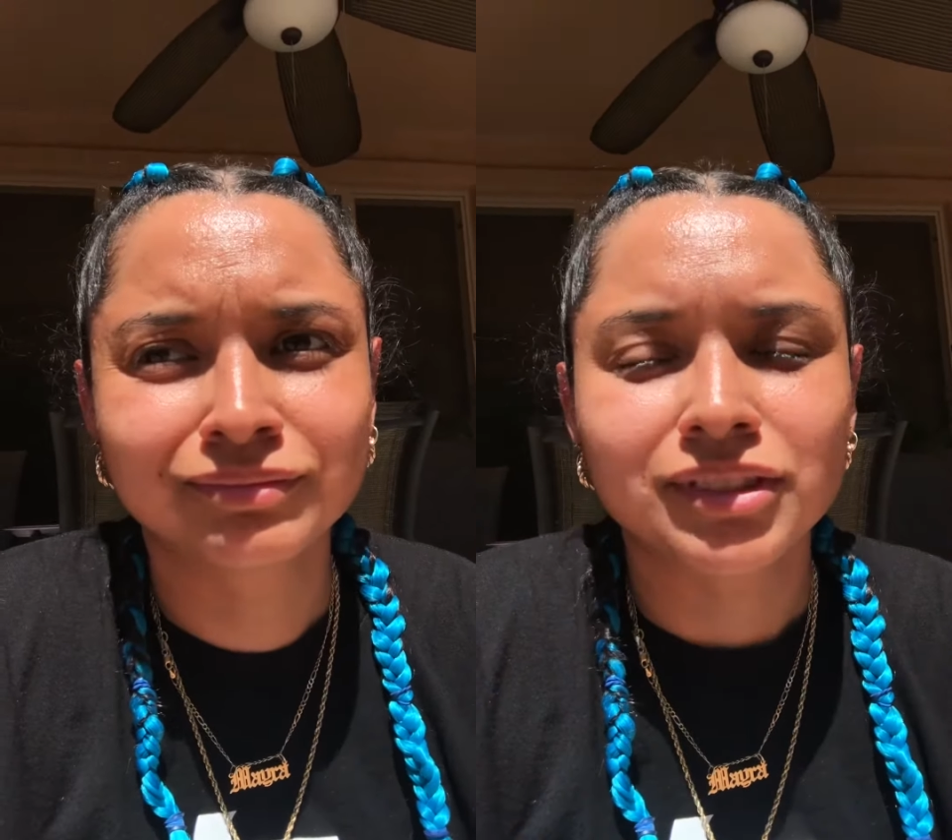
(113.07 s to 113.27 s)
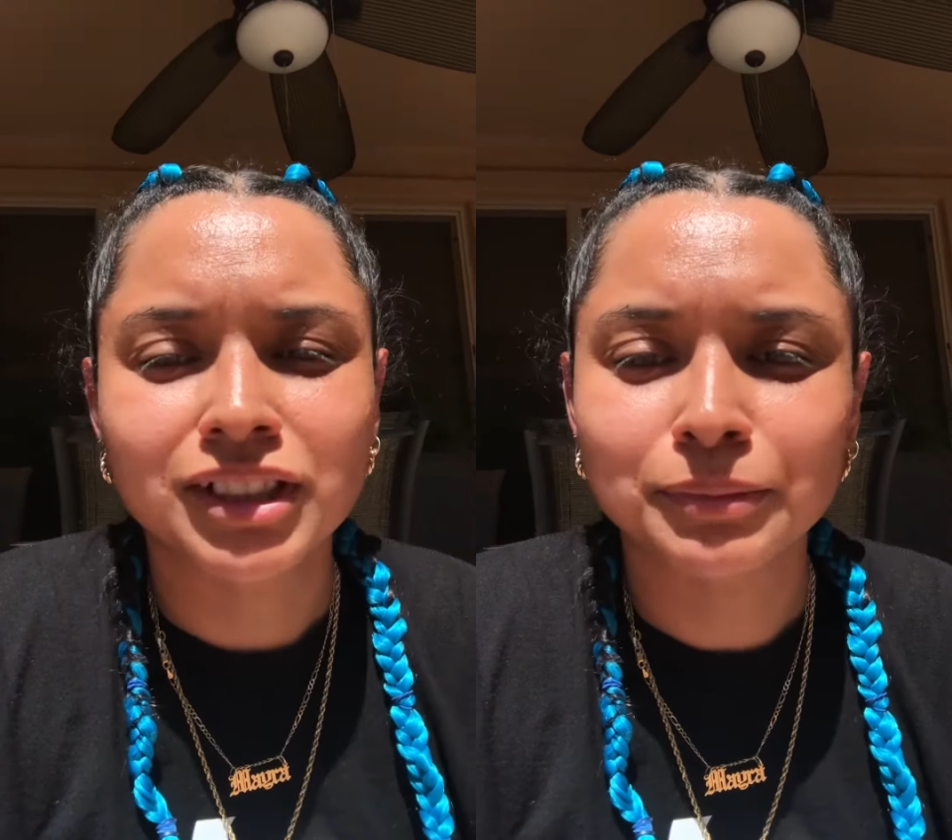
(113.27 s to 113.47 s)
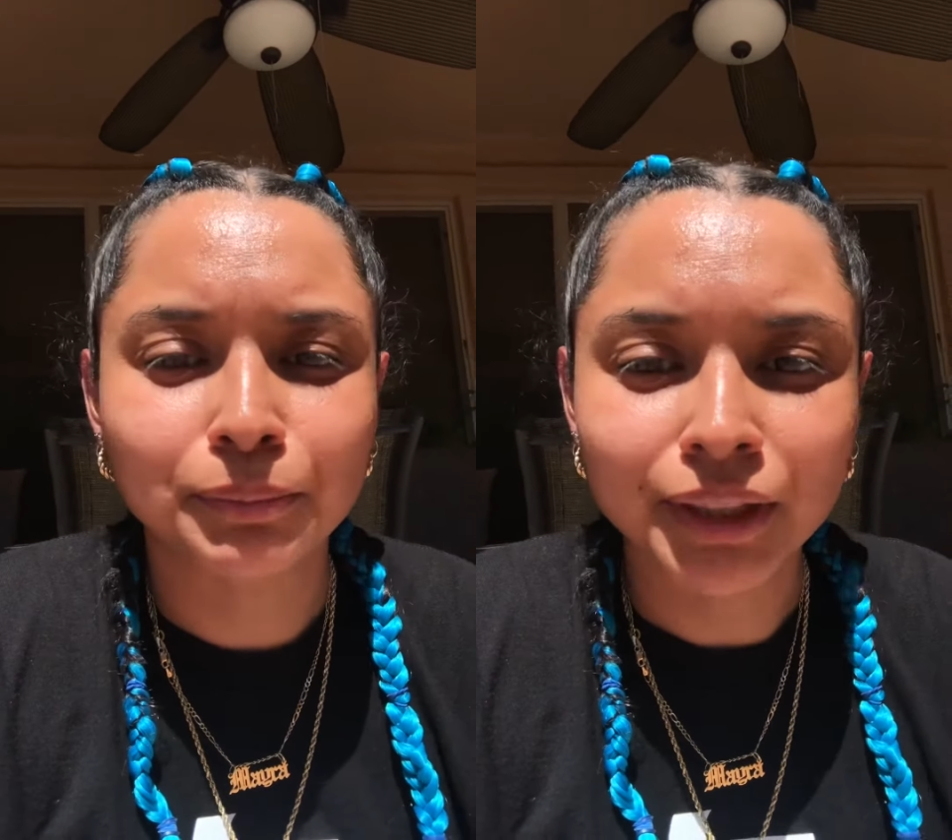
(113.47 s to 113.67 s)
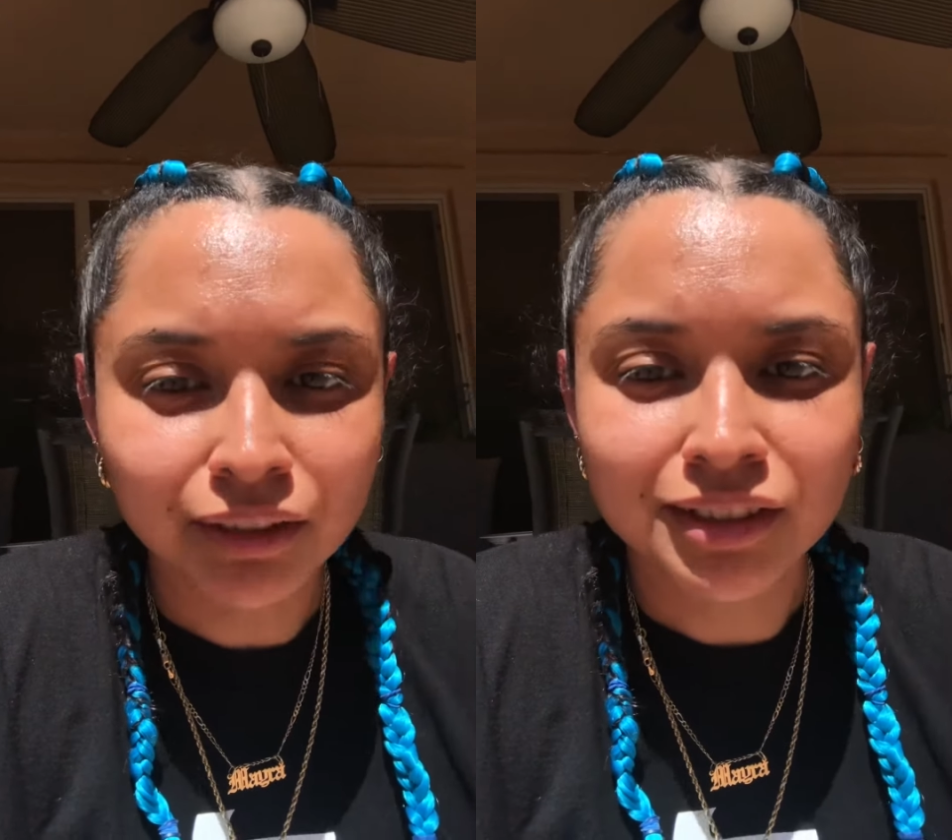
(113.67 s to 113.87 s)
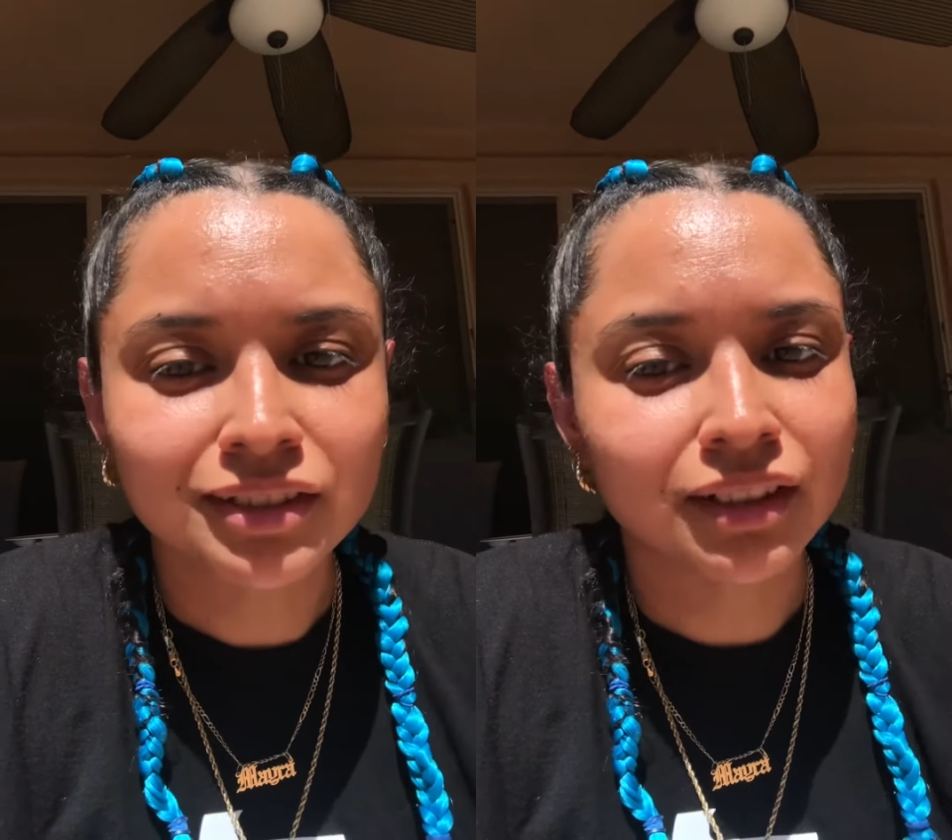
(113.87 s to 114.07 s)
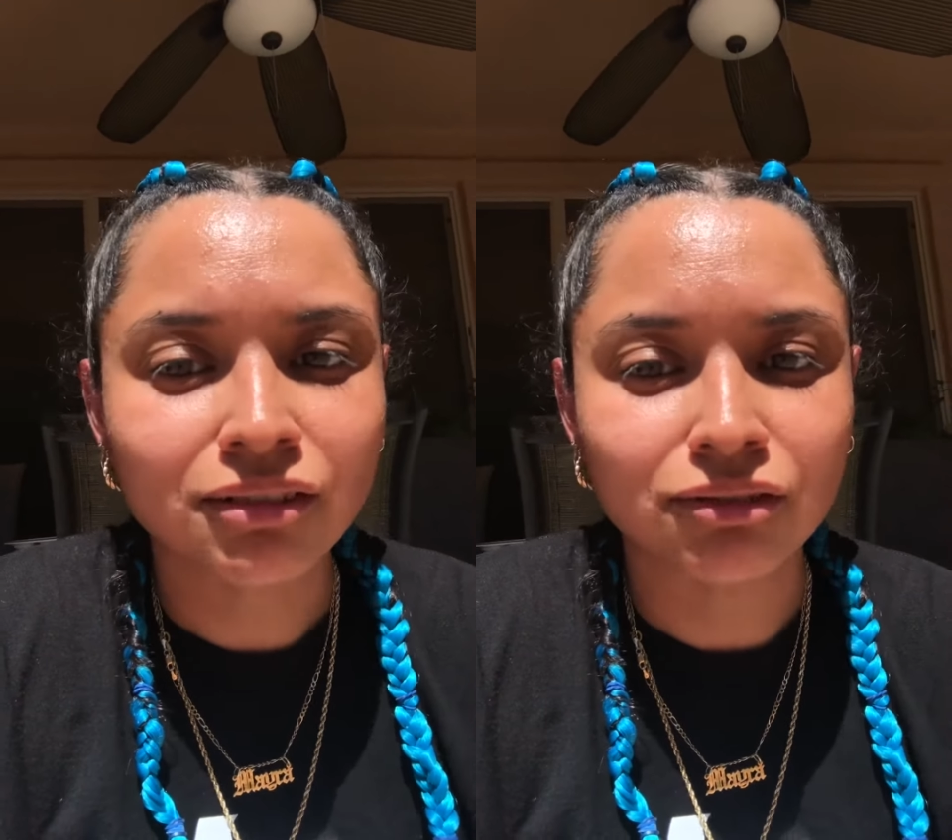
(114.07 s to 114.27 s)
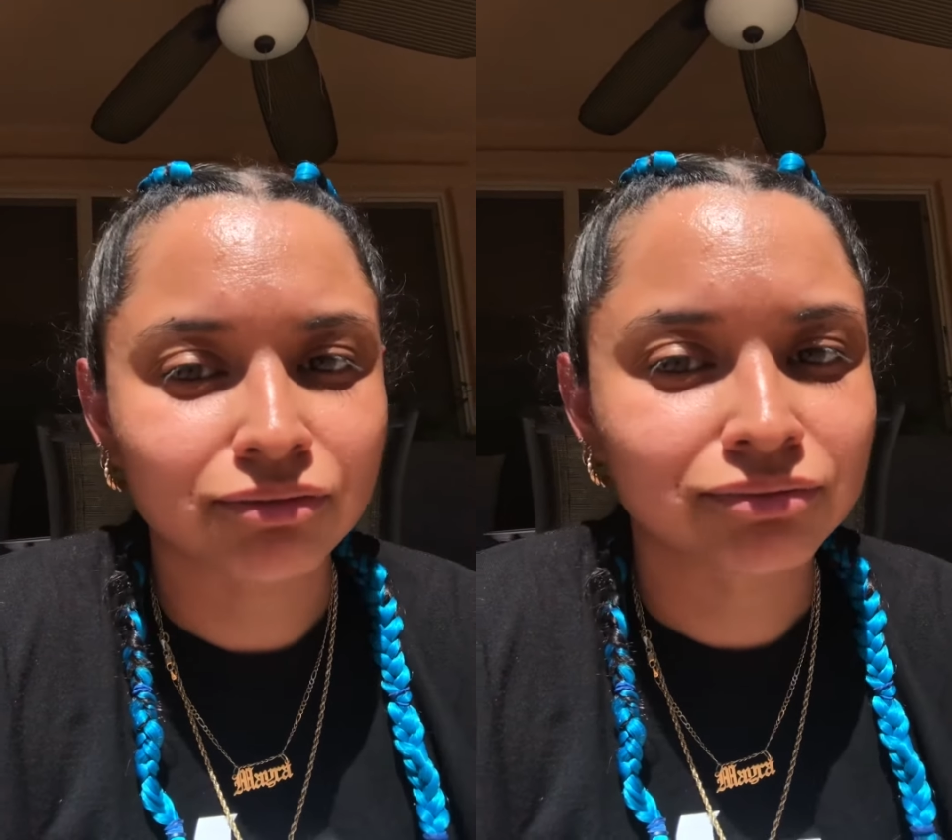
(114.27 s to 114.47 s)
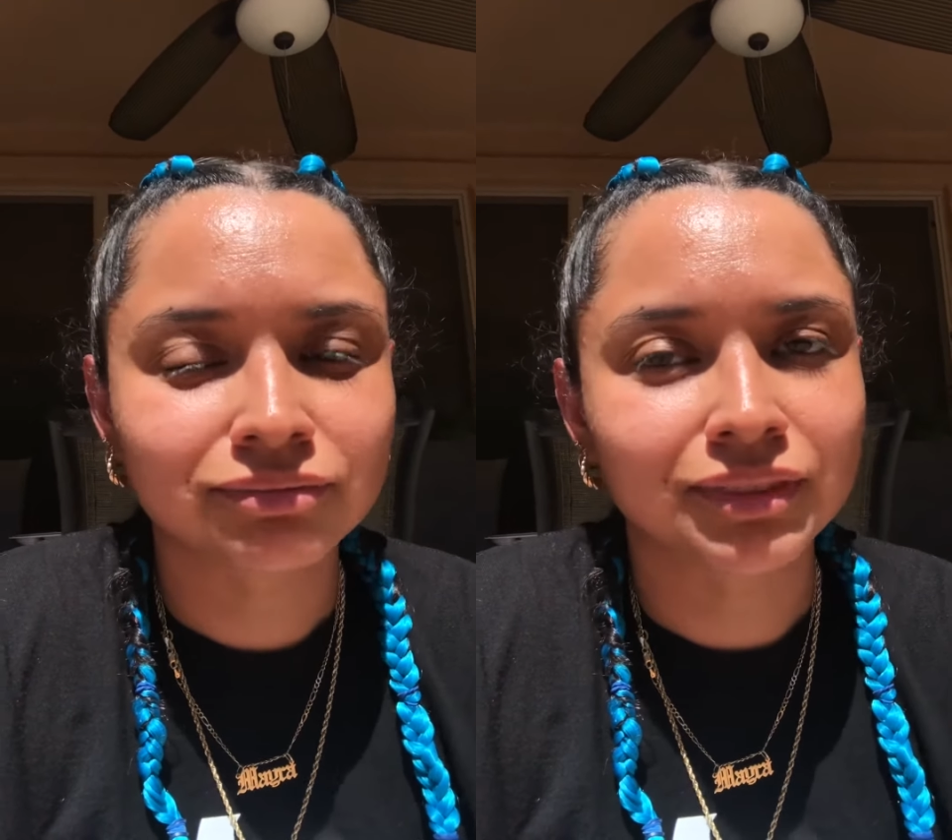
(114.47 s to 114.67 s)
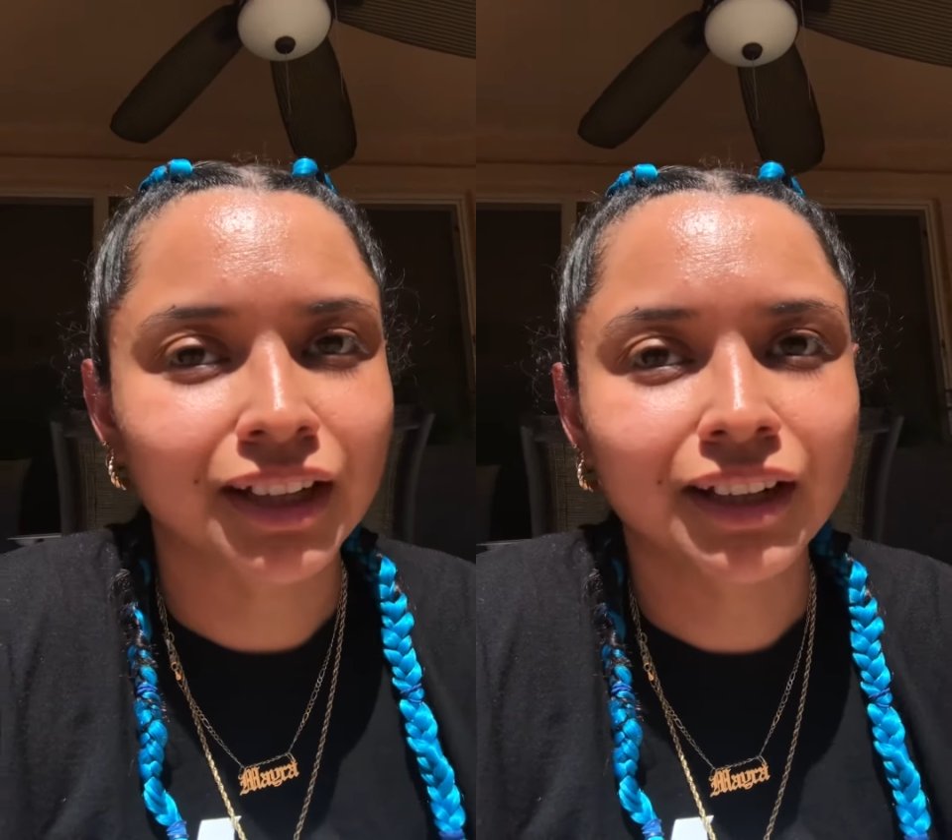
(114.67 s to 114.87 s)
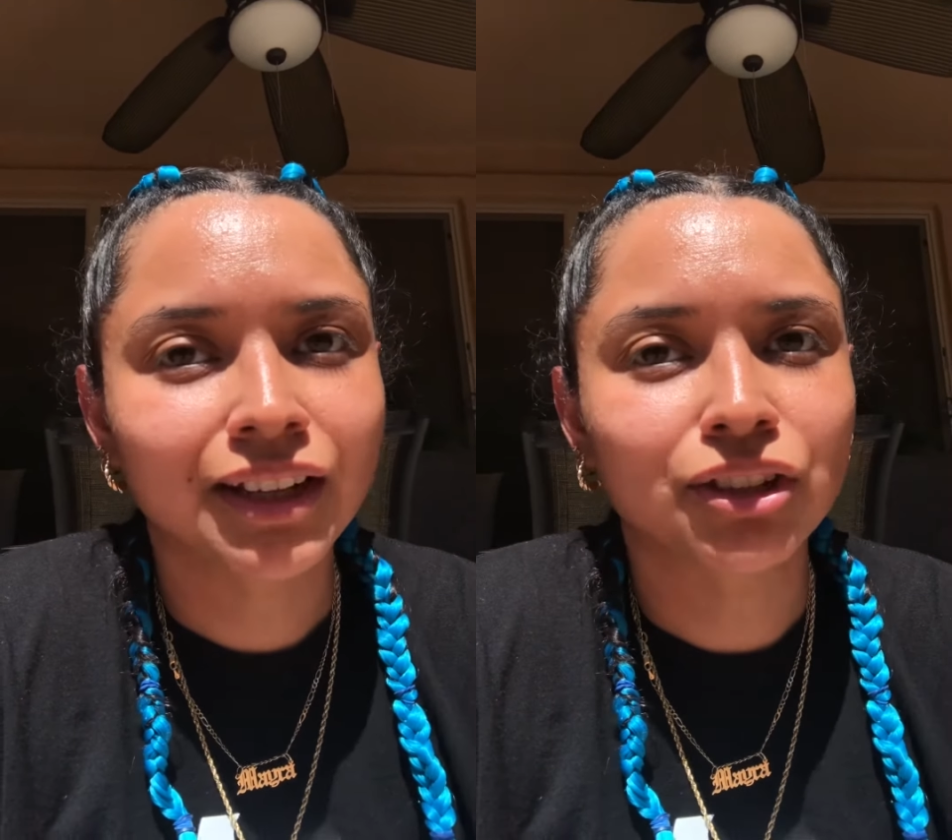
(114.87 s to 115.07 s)
Just be yourself. That
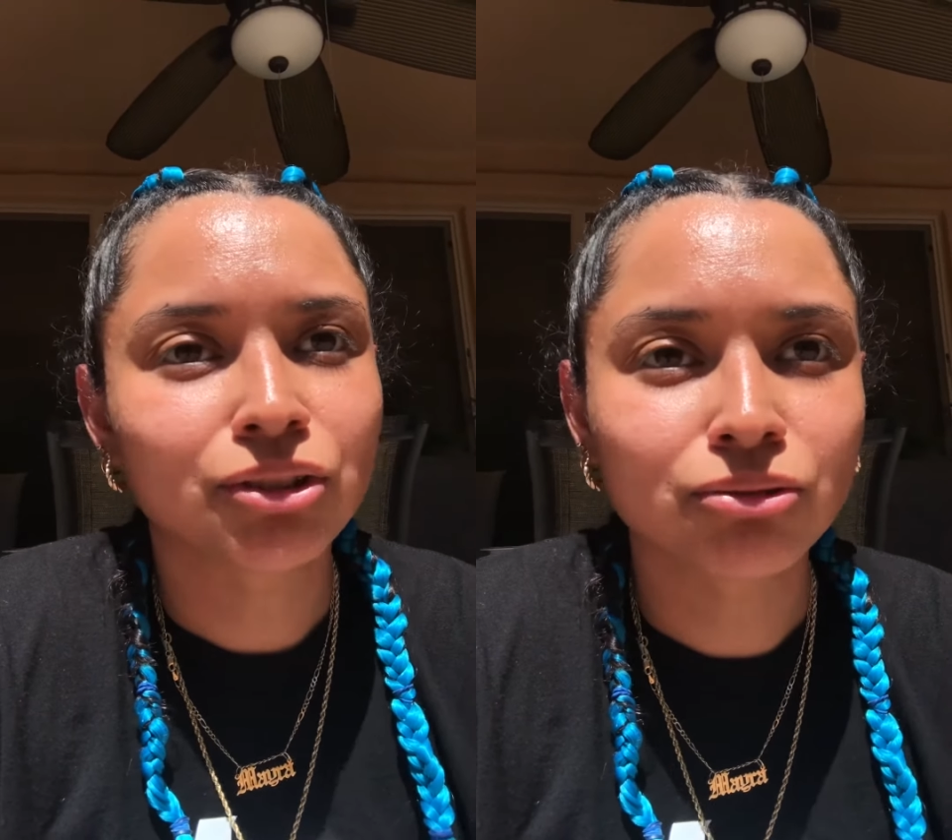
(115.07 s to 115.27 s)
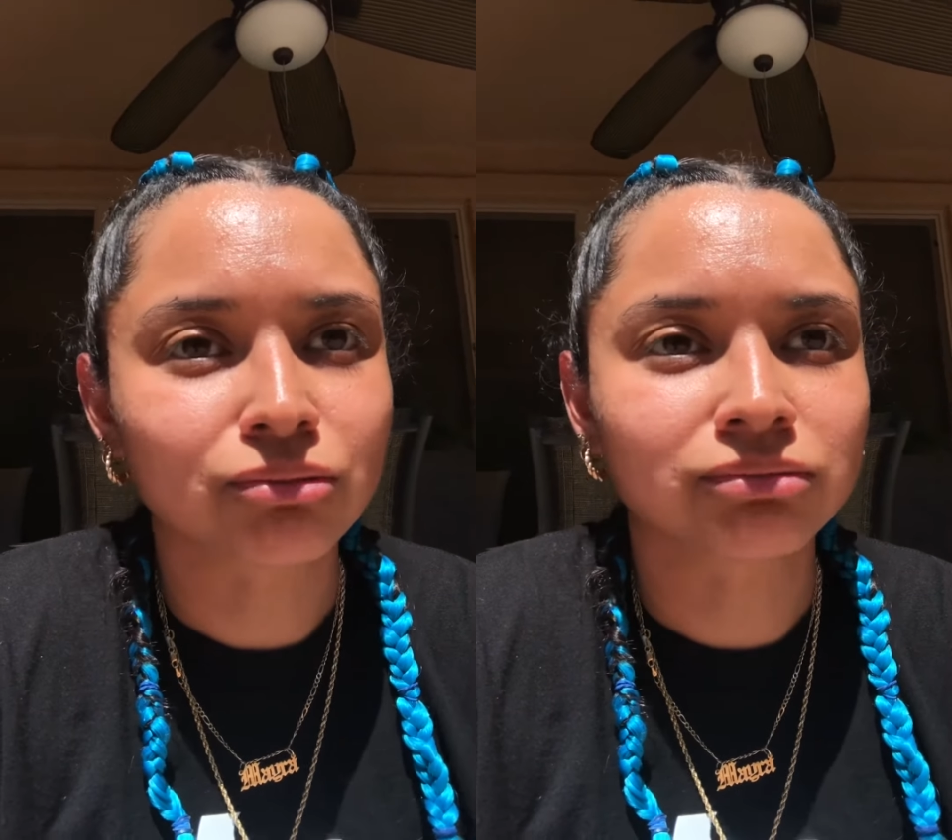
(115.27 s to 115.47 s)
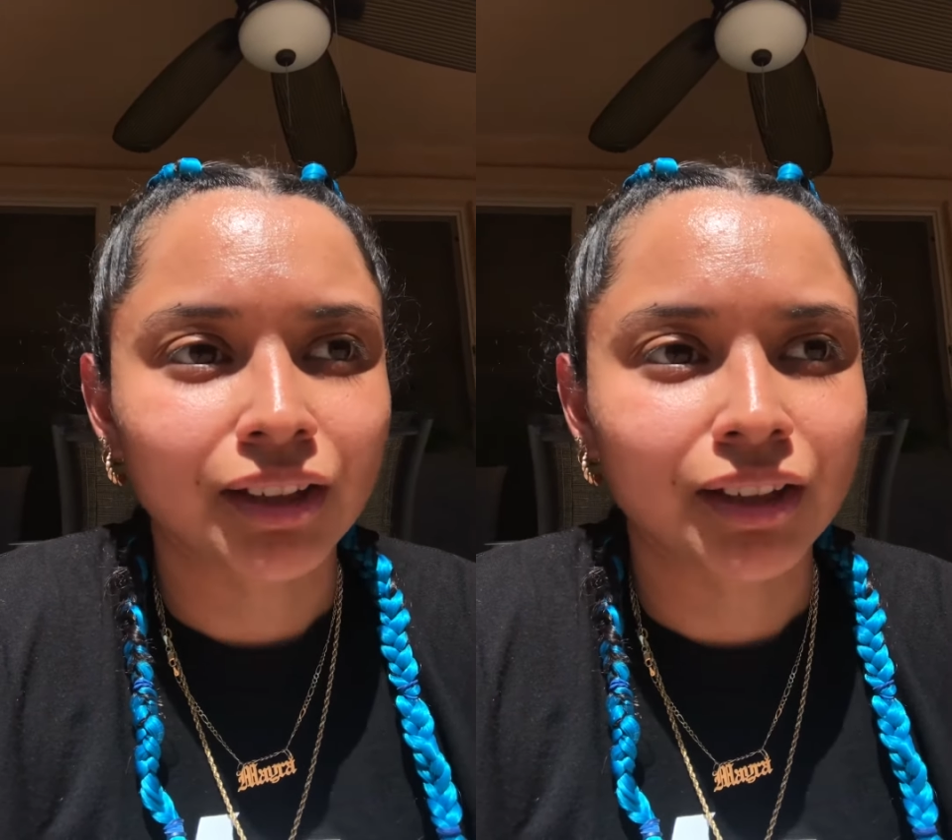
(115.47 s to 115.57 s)
ain't you.